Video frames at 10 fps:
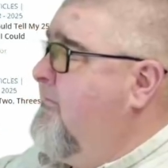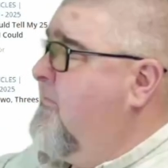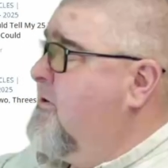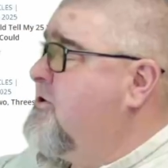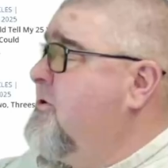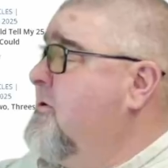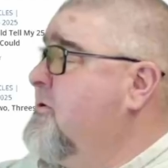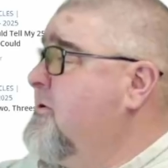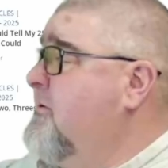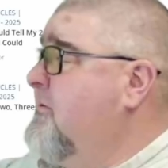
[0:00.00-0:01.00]
which
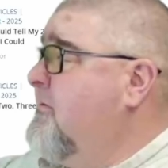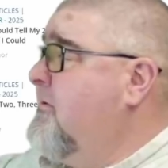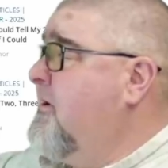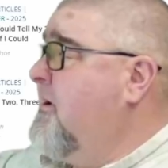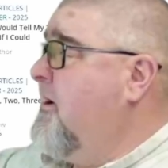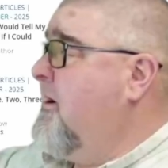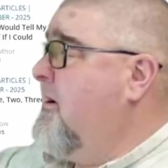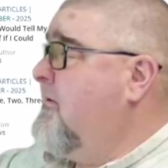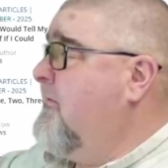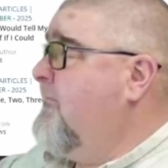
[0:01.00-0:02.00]
shows you
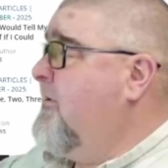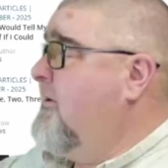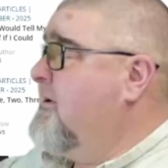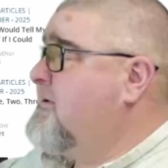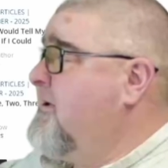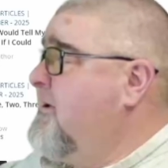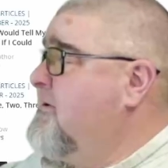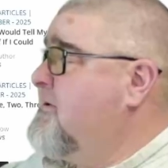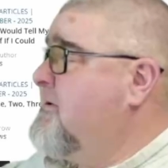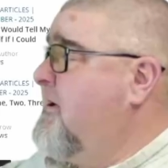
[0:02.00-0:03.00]
the view
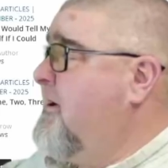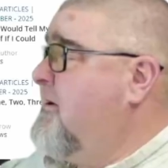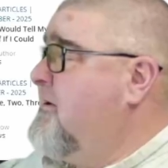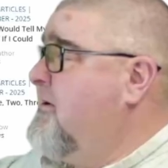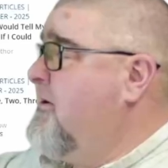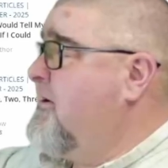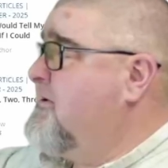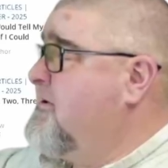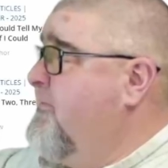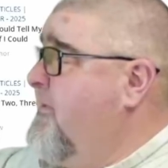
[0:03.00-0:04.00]
listings, and you can
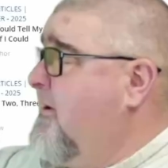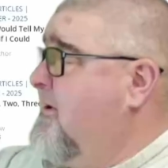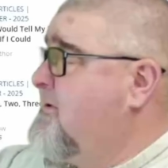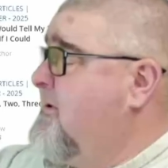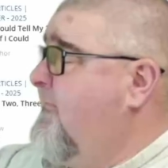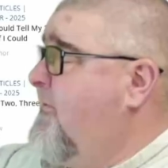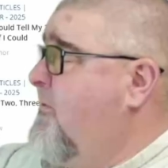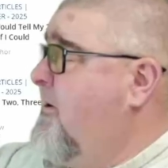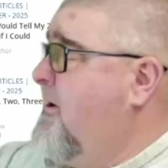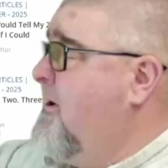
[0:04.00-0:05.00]
submit a listing if you
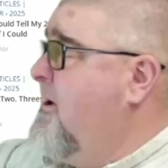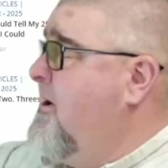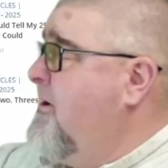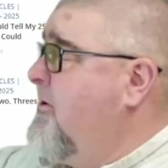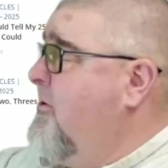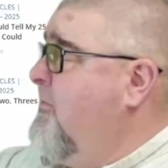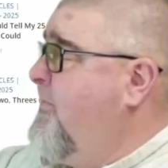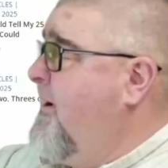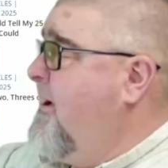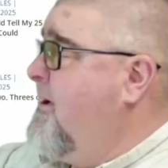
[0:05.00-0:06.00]
want. Your
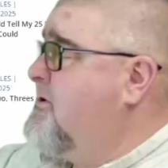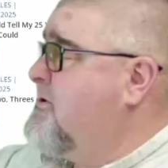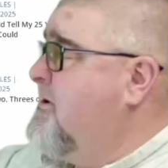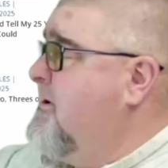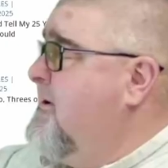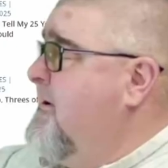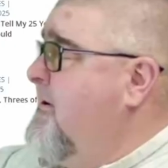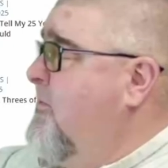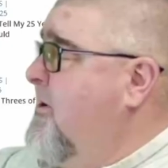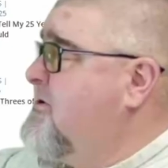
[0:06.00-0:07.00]
homepage,
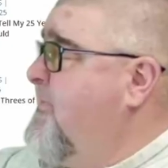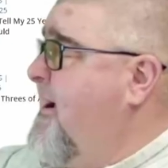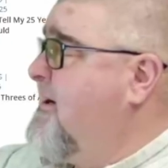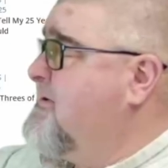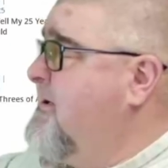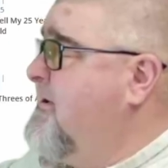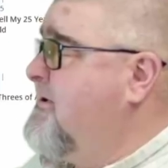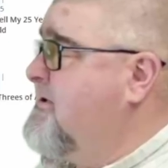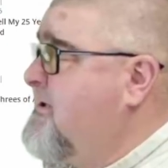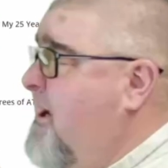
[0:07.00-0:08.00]
which magazine that
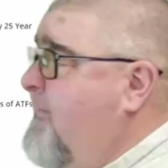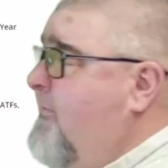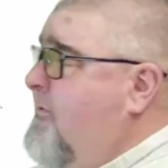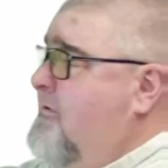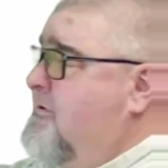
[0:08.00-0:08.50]
just came through,